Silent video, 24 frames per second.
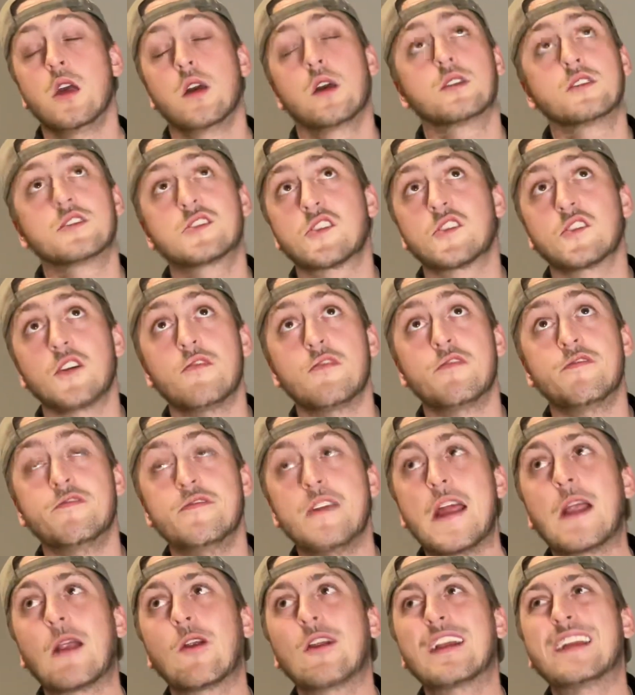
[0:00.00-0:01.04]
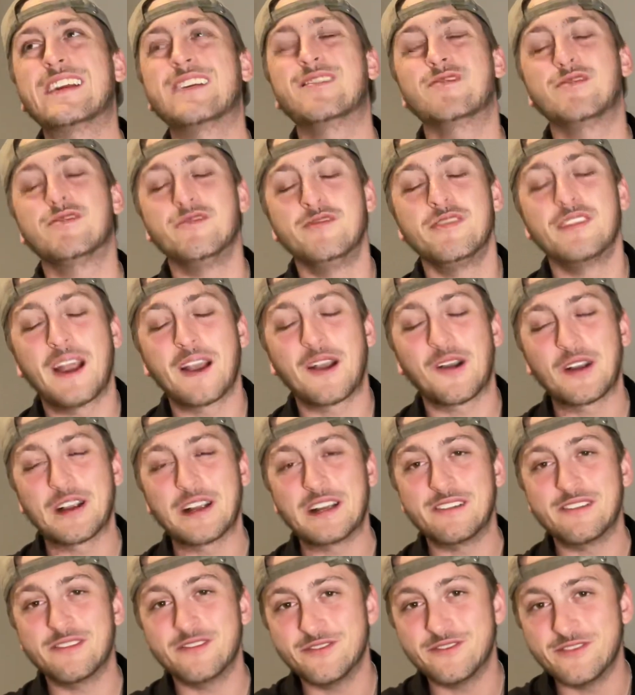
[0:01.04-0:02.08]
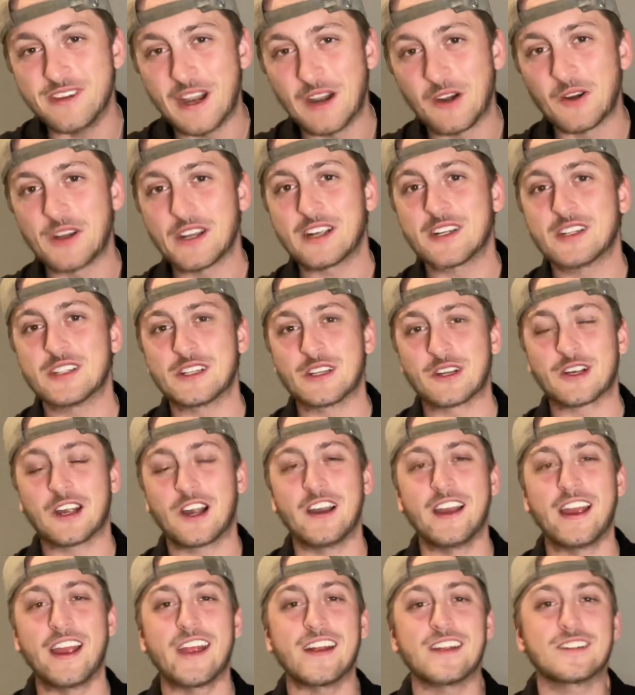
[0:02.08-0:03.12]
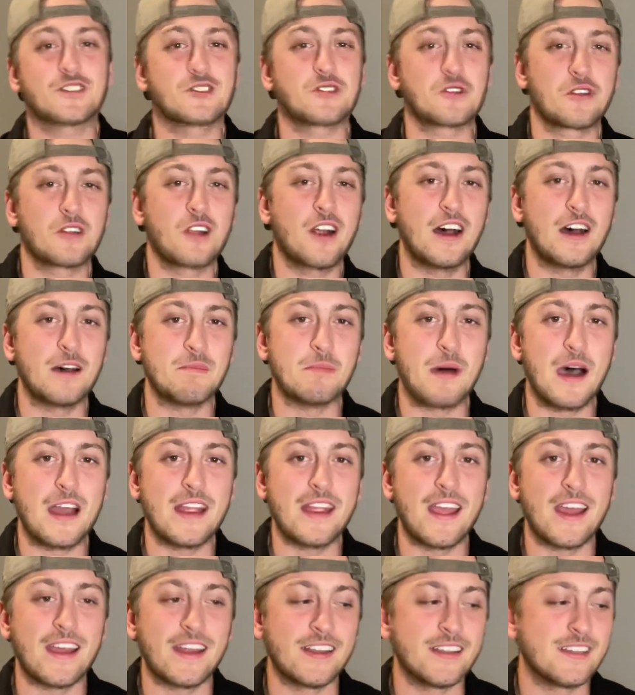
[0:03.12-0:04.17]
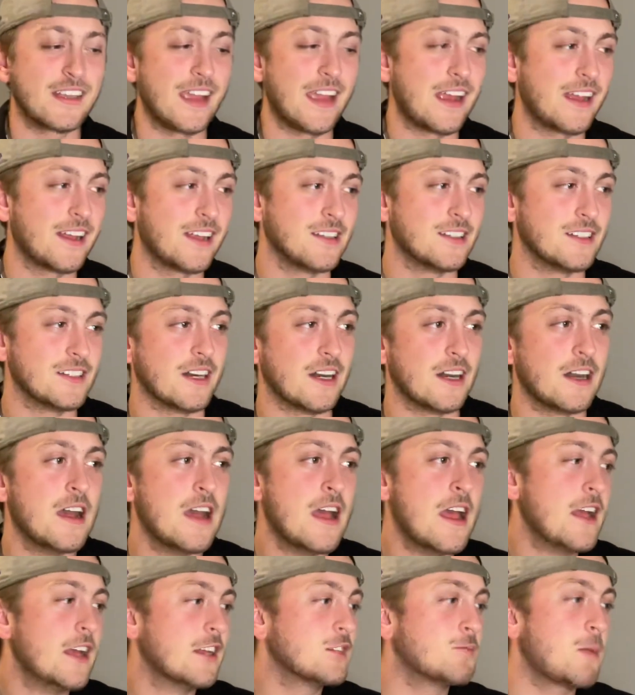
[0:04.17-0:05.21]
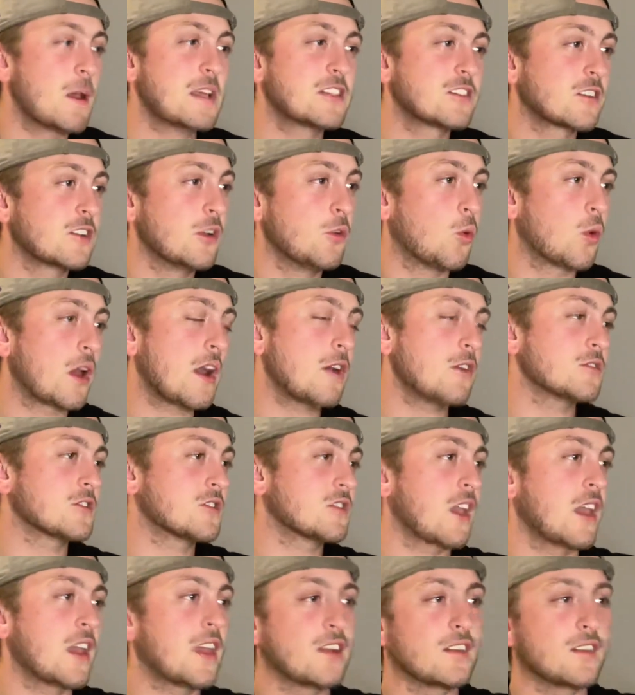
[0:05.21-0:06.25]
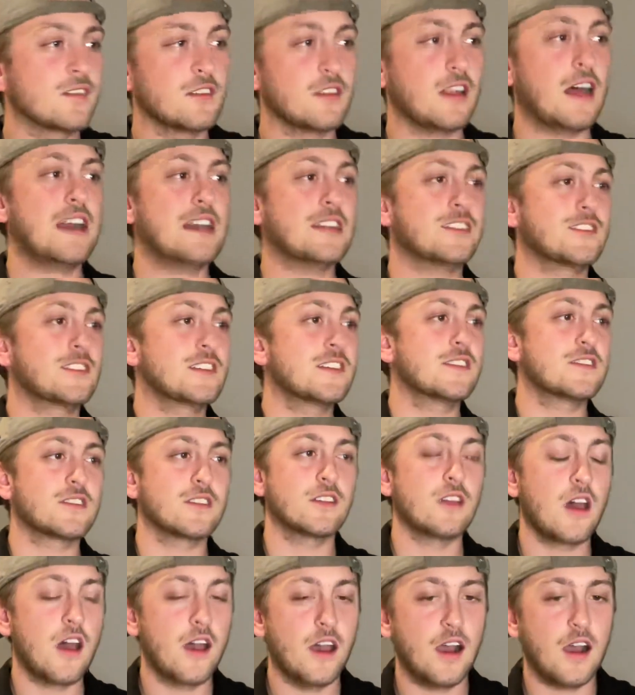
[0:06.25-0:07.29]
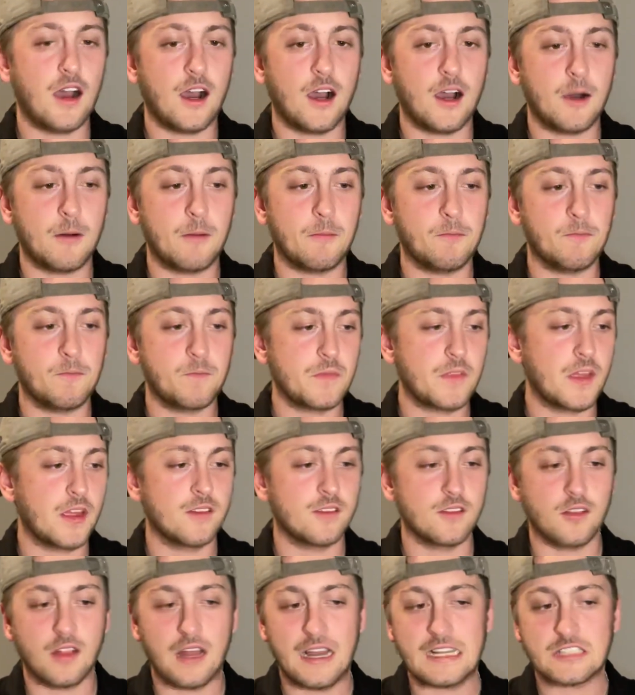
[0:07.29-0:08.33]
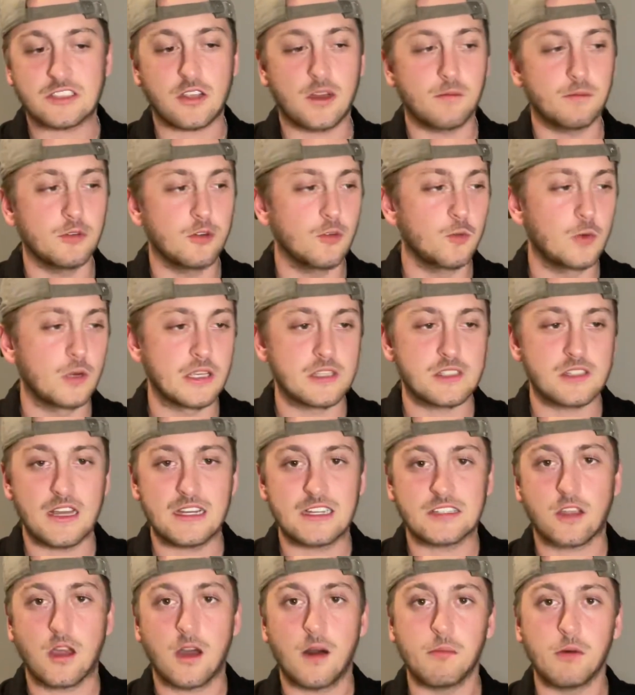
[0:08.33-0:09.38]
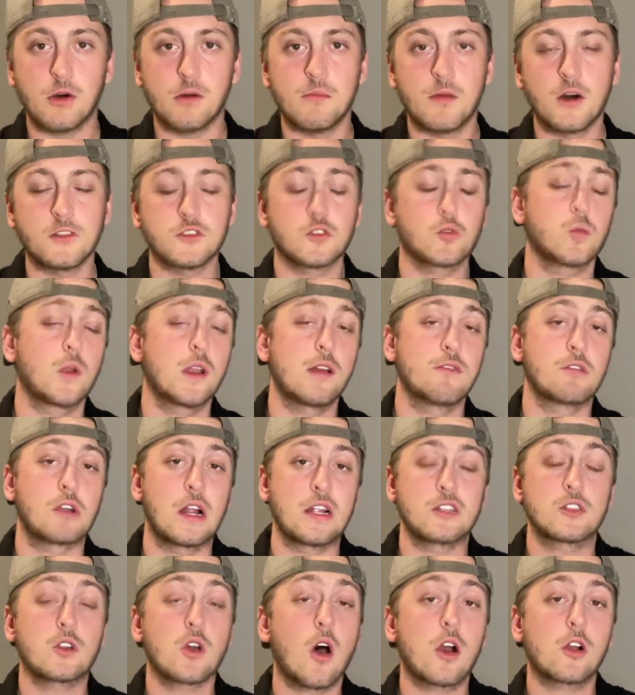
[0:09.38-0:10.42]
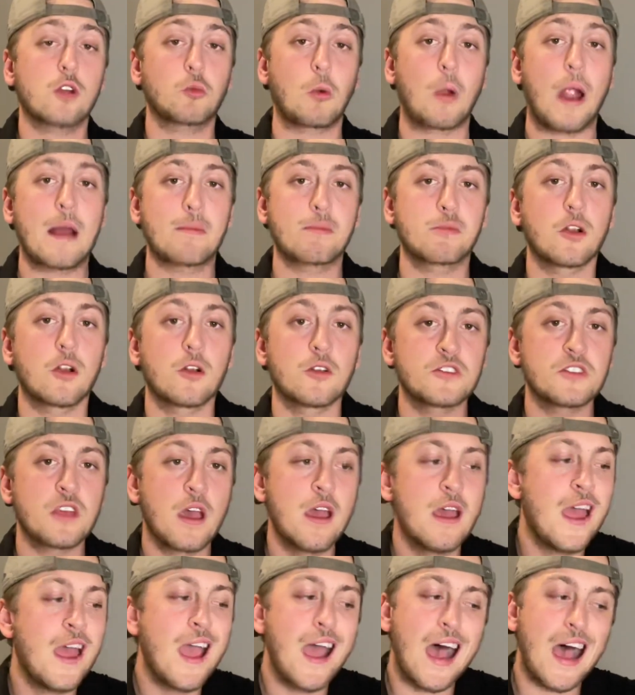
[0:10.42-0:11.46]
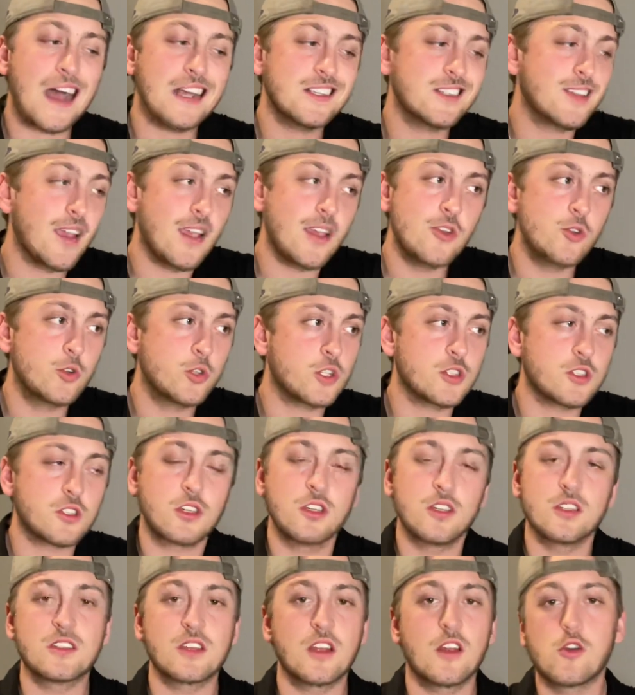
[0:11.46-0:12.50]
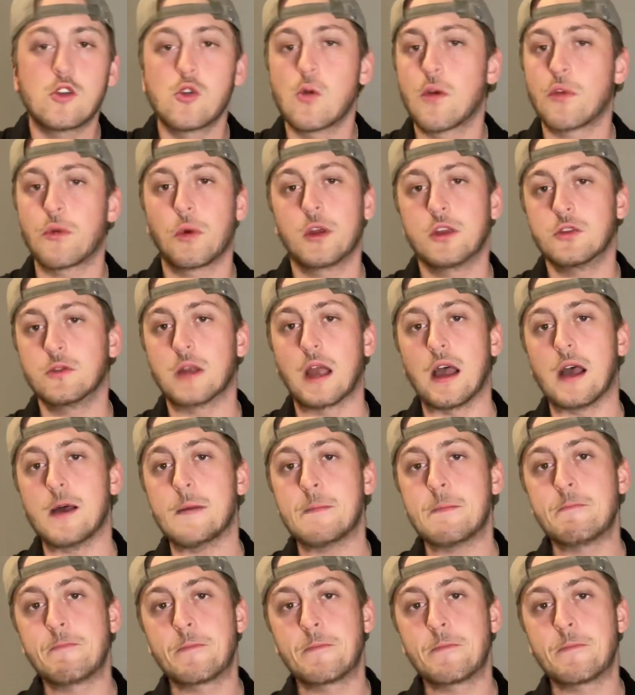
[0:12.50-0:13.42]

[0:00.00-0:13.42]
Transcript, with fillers: This is a very, very, very clear cut answer on my end. And uh, it's basically what I was saying last season um, and the last couple of weeks, last couple of months, whenever I talk Raptors, I say you just continue with what you got.